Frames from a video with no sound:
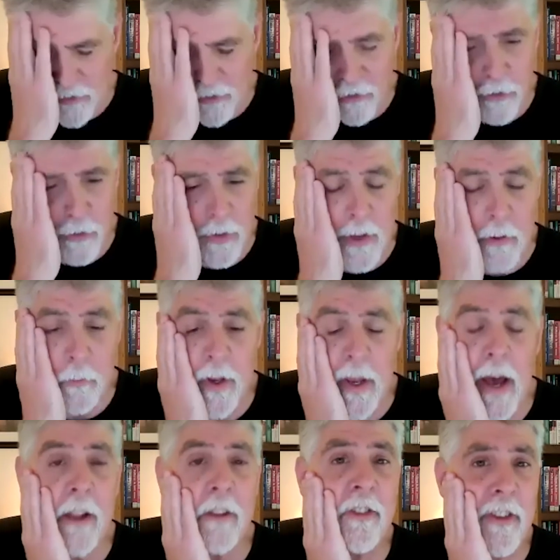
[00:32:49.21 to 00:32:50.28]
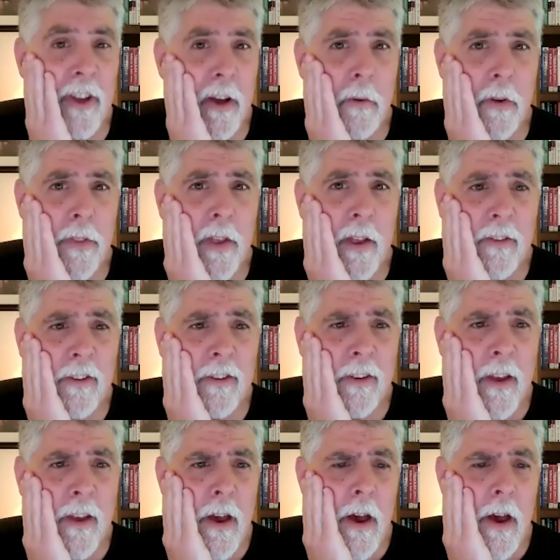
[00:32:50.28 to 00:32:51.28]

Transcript: it's too late, we got to stick with this.